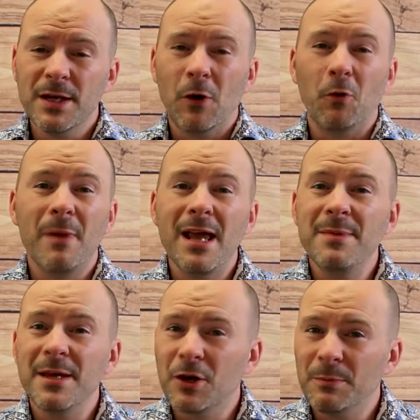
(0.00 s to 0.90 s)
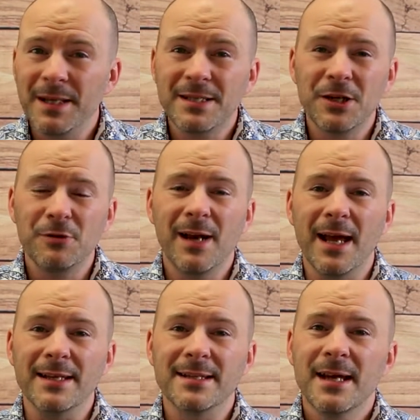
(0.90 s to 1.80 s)
or maybe it could be too
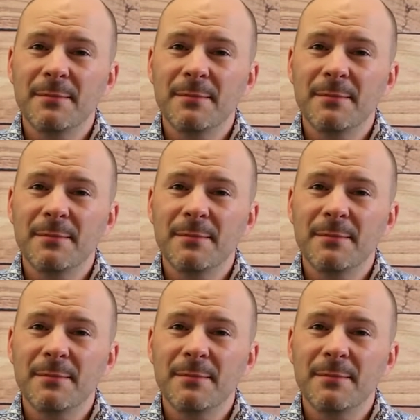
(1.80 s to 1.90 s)
late.